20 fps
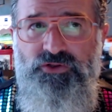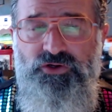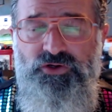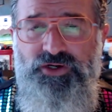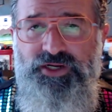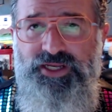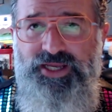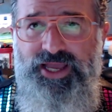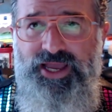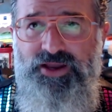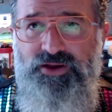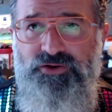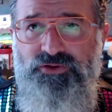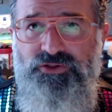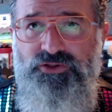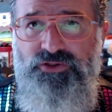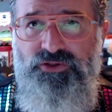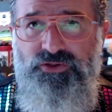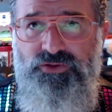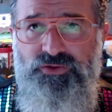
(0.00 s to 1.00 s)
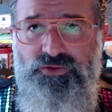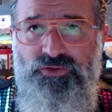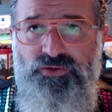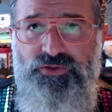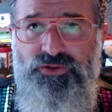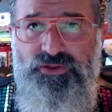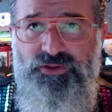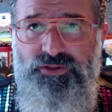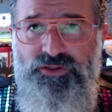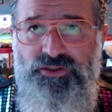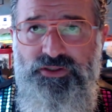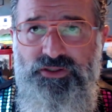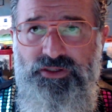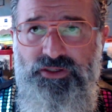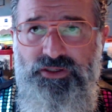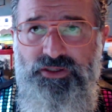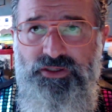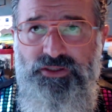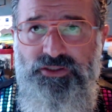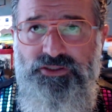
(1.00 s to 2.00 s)
learning how to
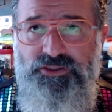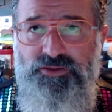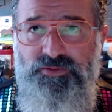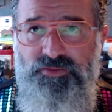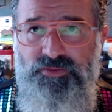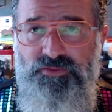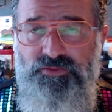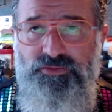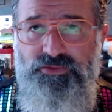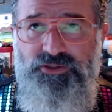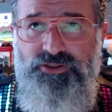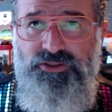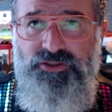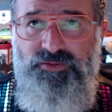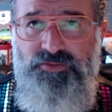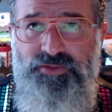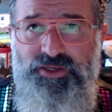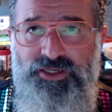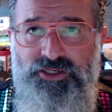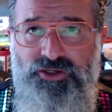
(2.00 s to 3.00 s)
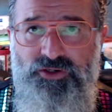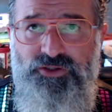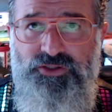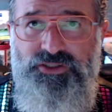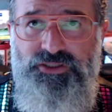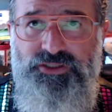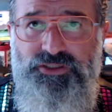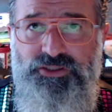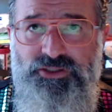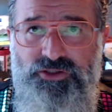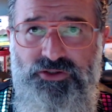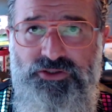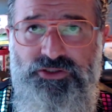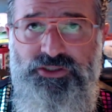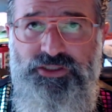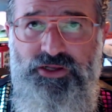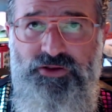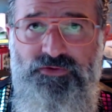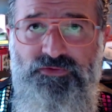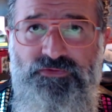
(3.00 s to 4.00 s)
submit
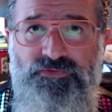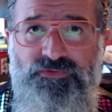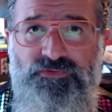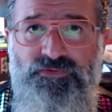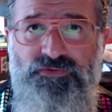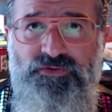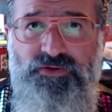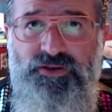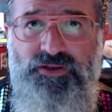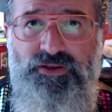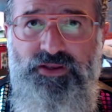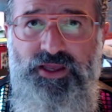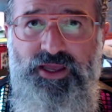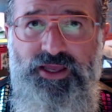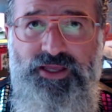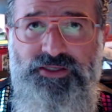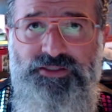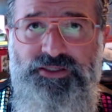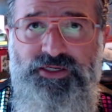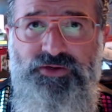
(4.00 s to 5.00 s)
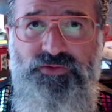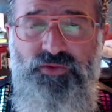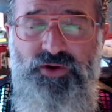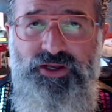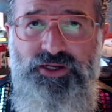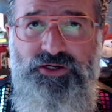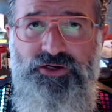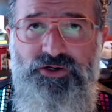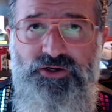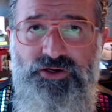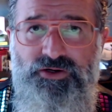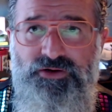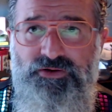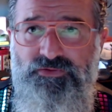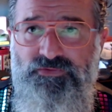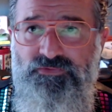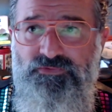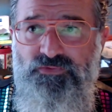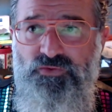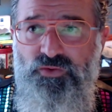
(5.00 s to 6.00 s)
yourself as a writer
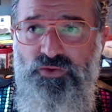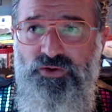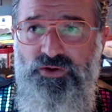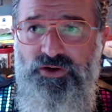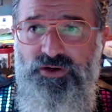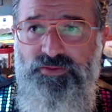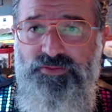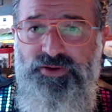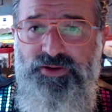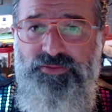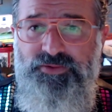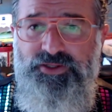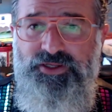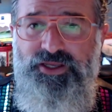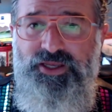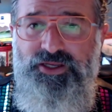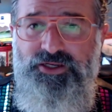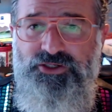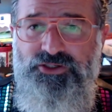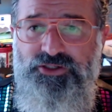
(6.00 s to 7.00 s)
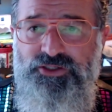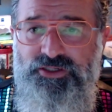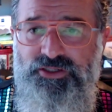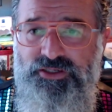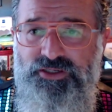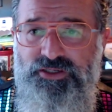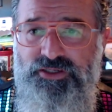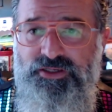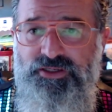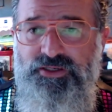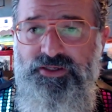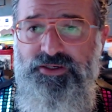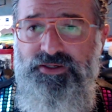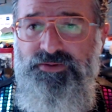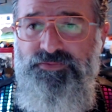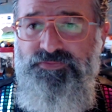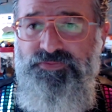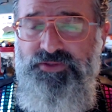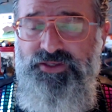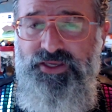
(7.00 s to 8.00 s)
for a publication,
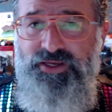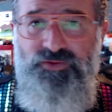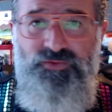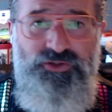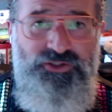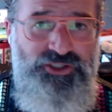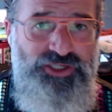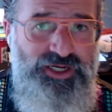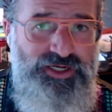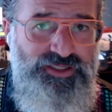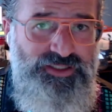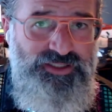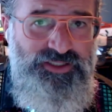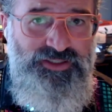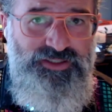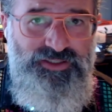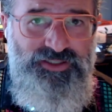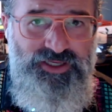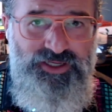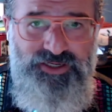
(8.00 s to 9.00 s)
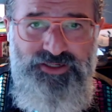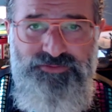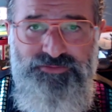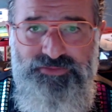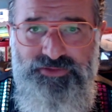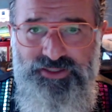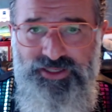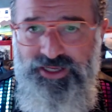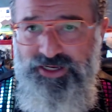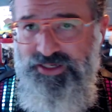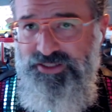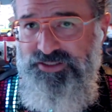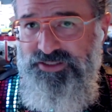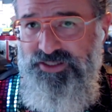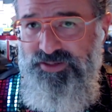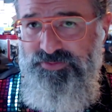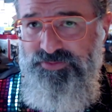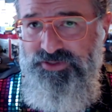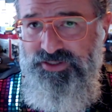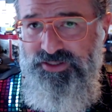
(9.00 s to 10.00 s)
get rejected, get
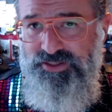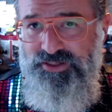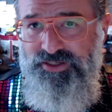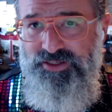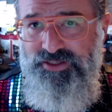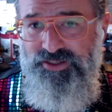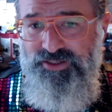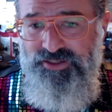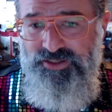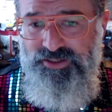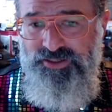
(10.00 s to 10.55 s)
accepted,